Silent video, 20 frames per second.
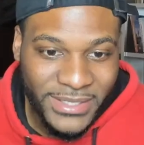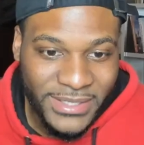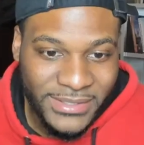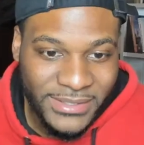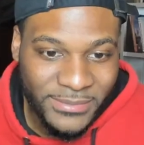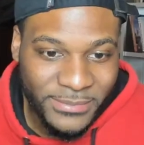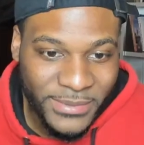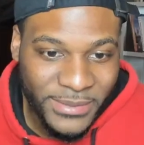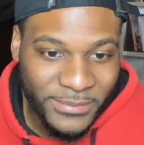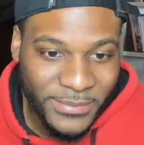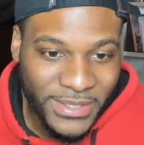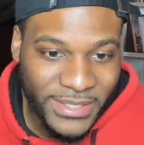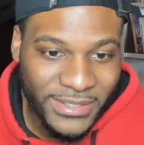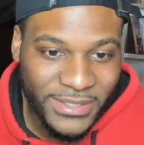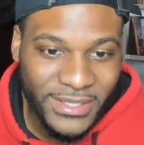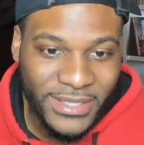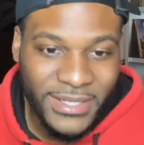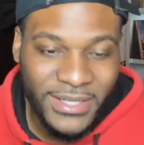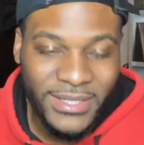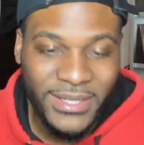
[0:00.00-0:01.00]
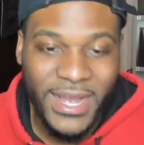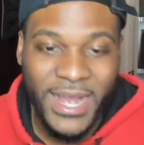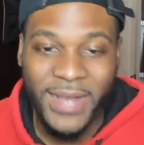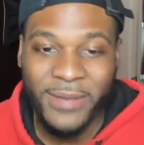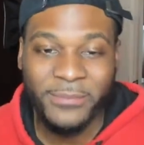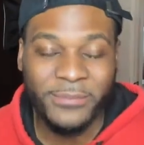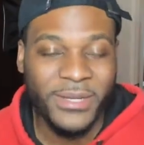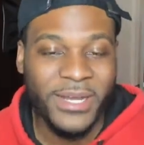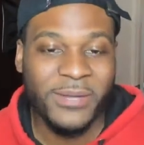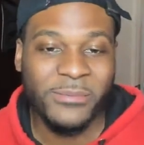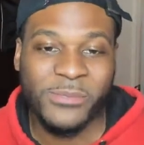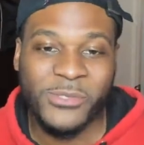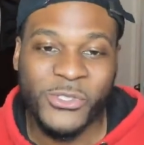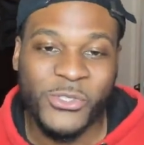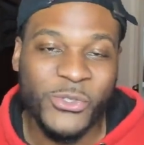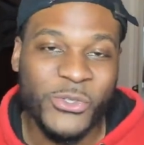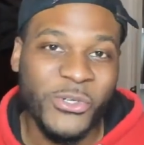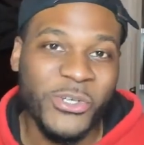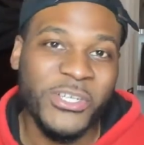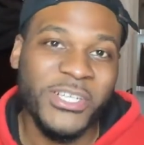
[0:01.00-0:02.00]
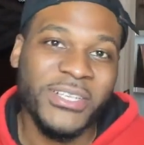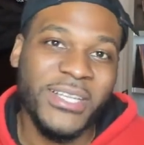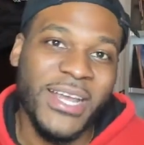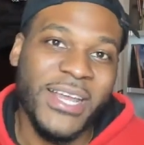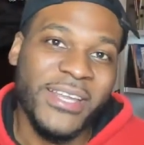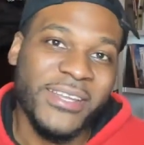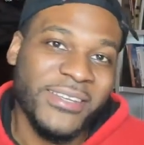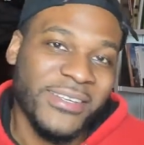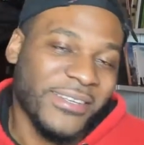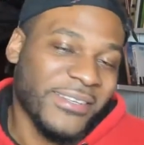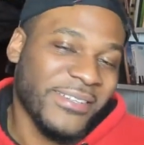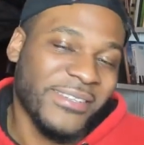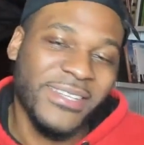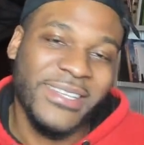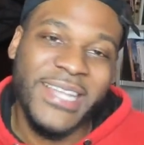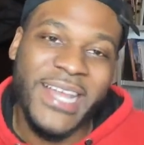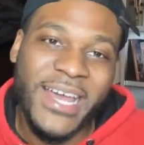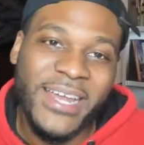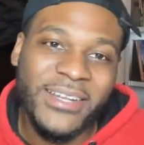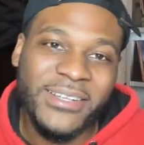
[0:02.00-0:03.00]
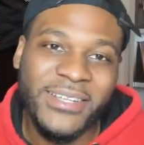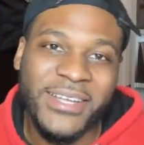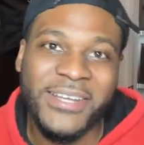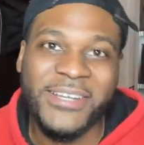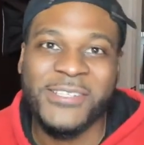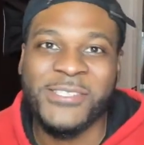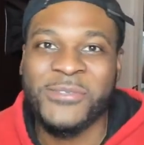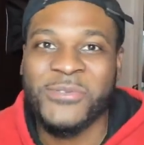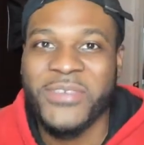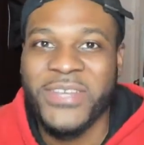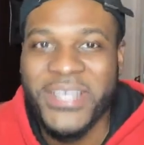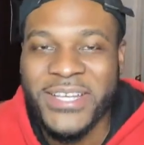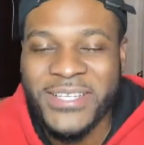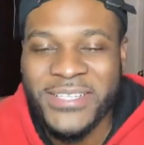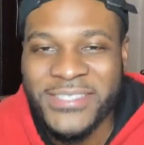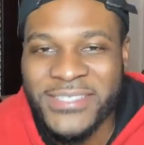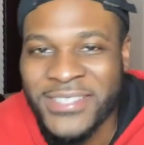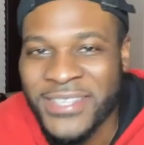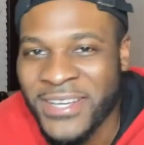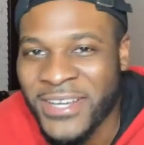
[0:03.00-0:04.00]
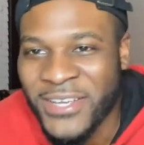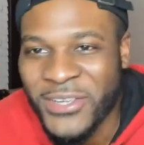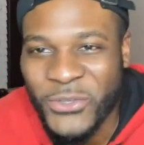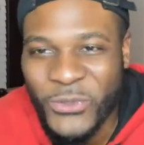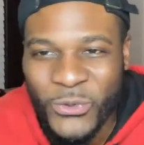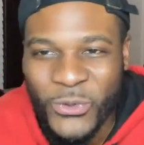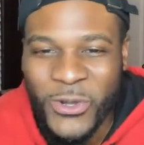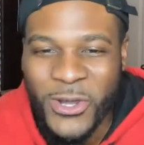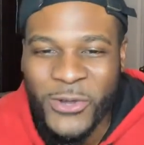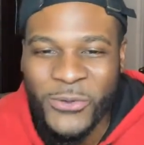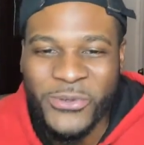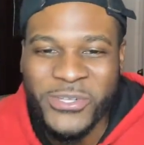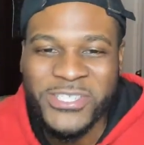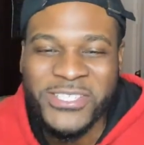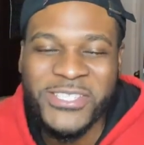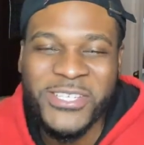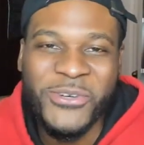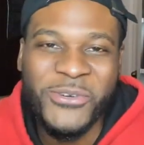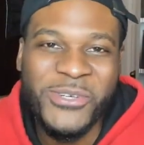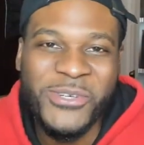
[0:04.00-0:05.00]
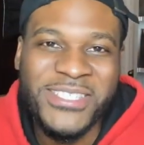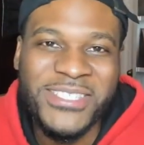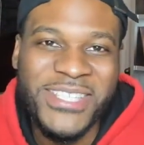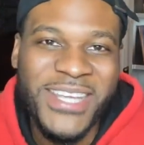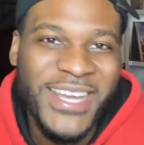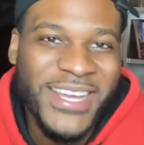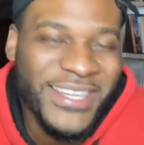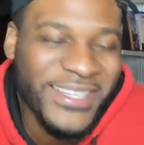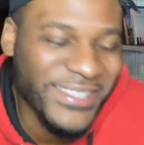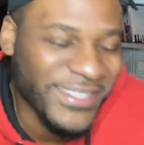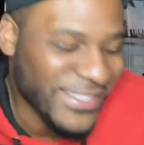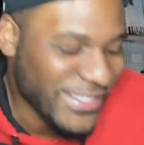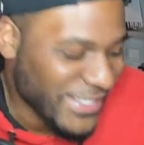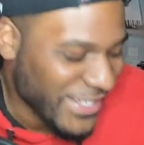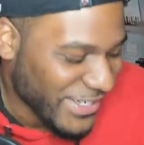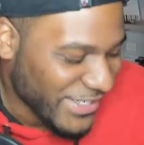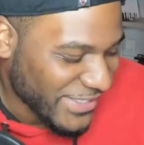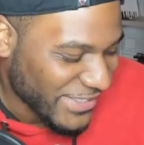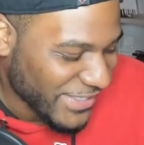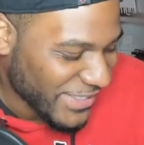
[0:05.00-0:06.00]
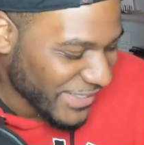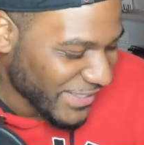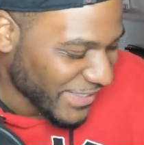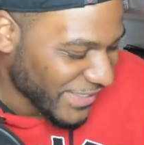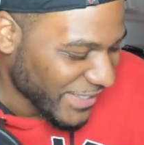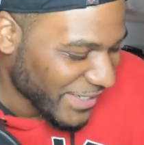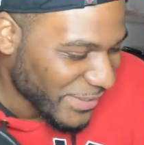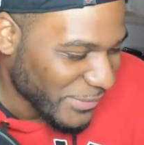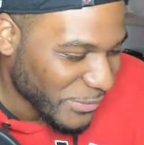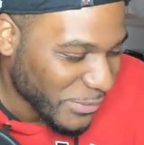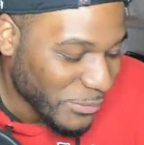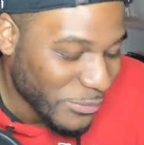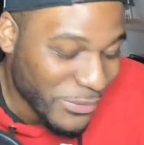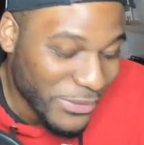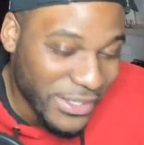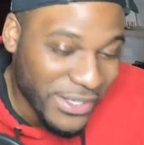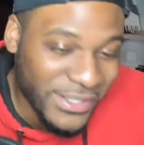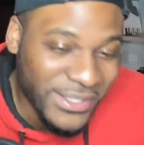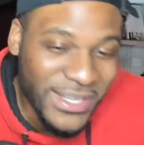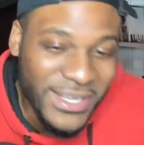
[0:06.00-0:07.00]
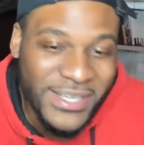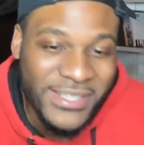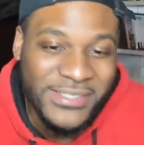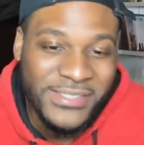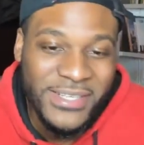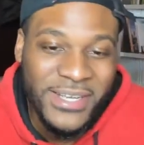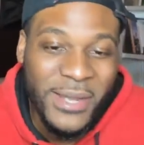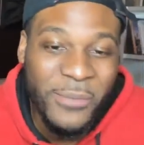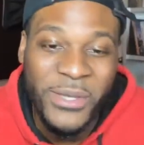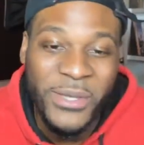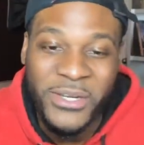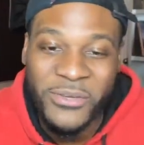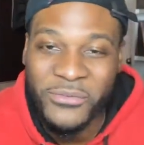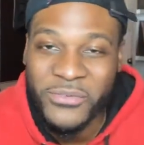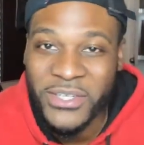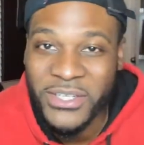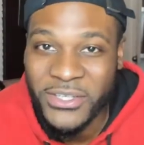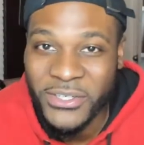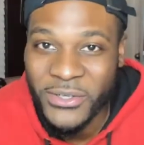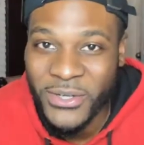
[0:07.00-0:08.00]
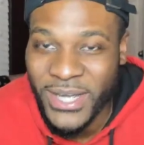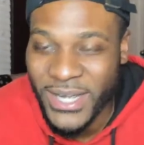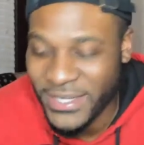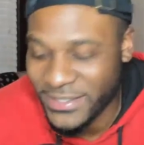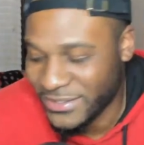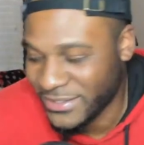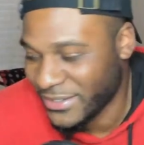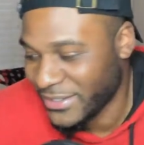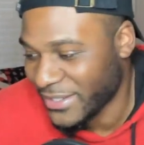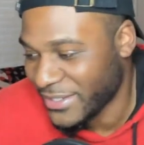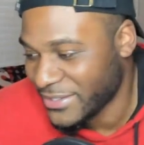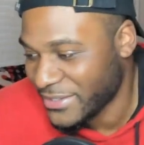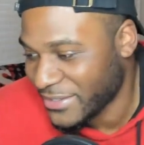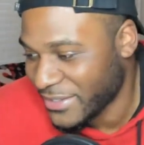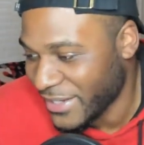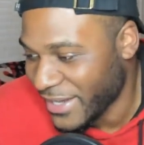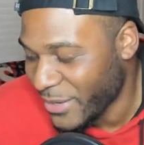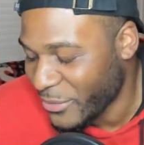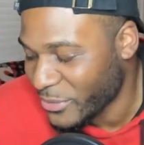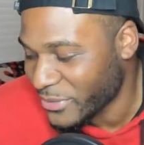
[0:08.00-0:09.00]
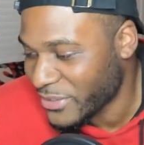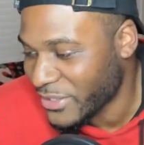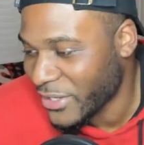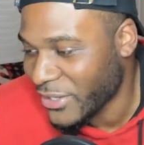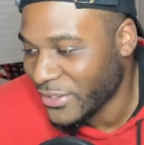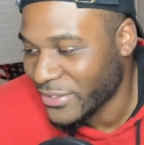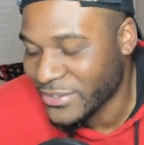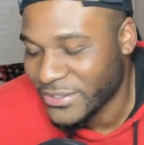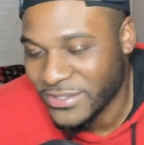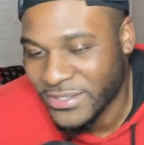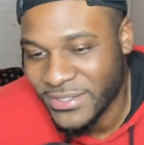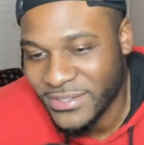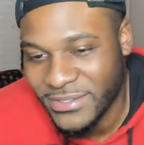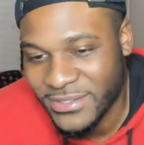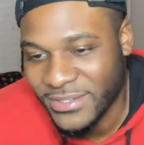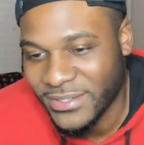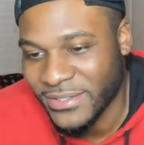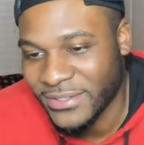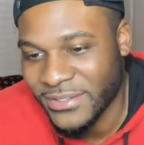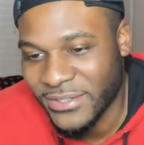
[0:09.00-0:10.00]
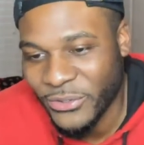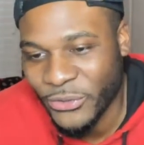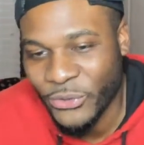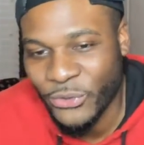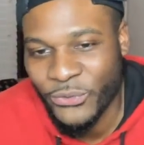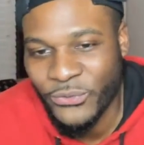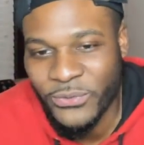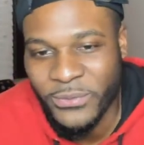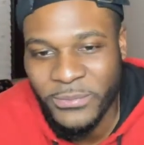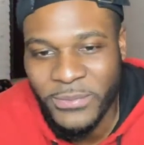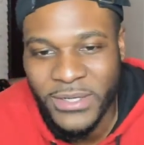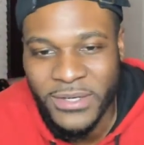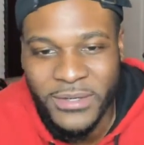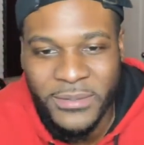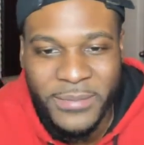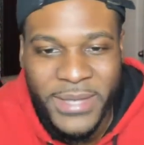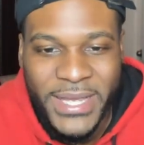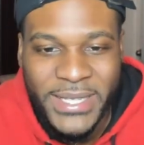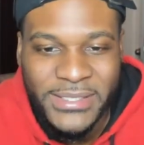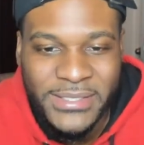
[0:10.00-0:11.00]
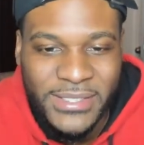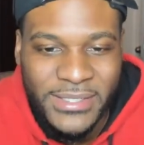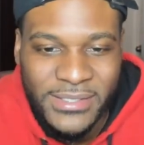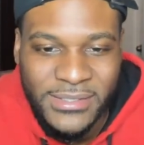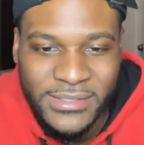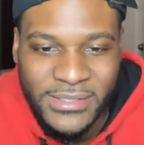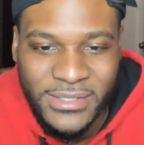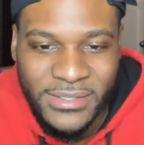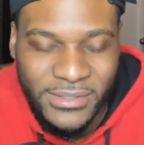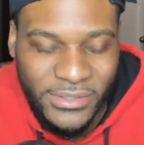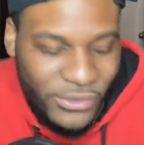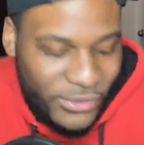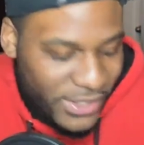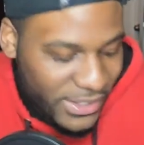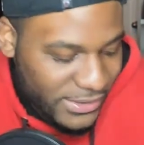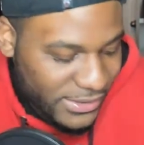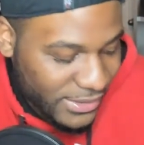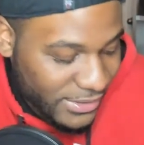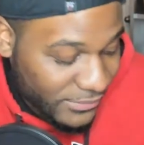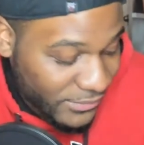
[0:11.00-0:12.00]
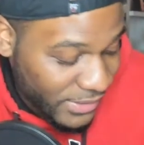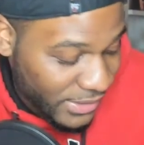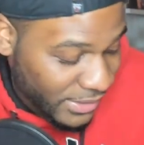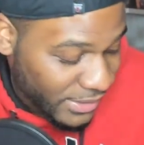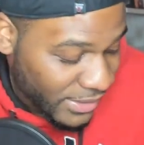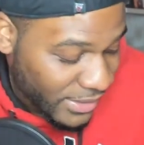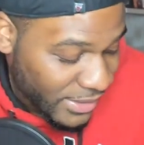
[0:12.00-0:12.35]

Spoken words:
that to me, man. I'm sure, like a lot of Lakers fans, you all were so excited that y'all was getting LeBron. Like I said, I made a video on IG yesterday. I was talking shit to the dude from AT&T DirecTV